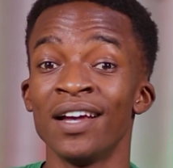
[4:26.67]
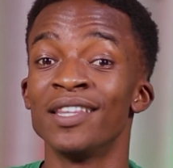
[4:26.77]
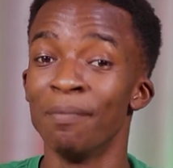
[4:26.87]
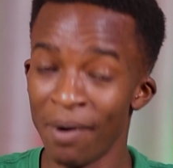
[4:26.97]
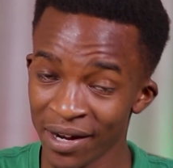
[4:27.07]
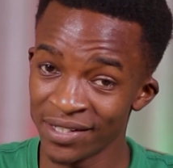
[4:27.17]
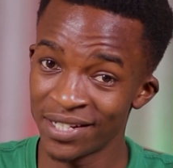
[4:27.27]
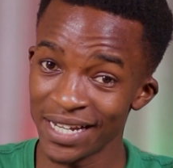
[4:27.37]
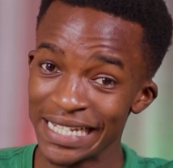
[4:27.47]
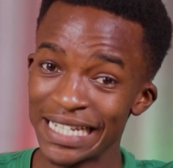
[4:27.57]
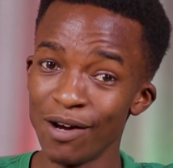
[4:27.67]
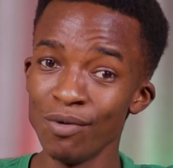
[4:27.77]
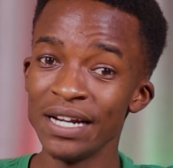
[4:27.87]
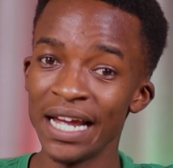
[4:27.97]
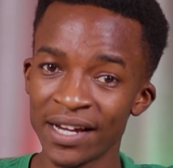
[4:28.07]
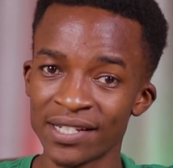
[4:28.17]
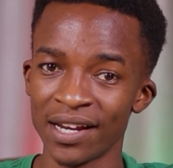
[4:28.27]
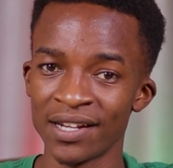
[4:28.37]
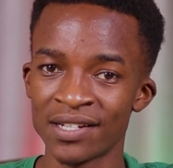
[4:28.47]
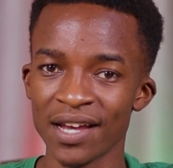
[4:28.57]
The buds sound
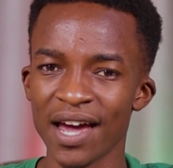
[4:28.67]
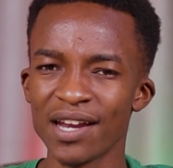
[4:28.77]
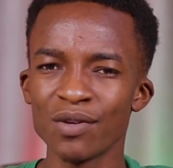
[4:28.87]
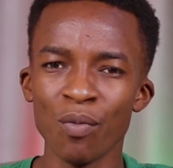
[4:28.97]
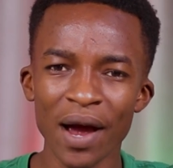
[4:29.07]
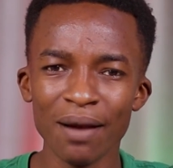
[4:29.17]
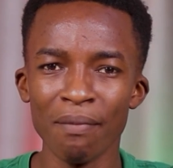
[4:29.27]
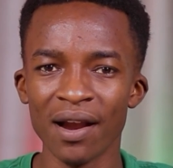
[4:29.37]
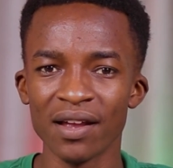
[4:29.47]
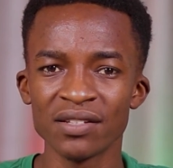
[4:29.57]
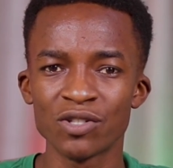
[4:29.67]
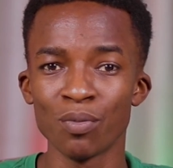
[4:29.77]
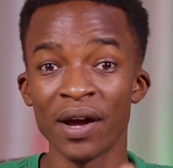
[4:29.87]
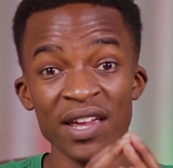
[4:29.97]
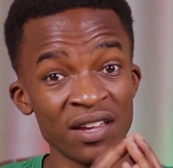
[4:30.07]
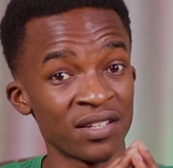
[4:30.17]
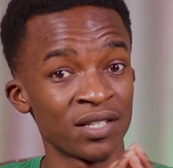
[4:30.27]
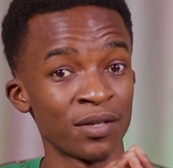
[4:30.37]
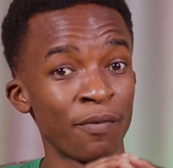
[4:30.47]
excellent and well balanced to my ears,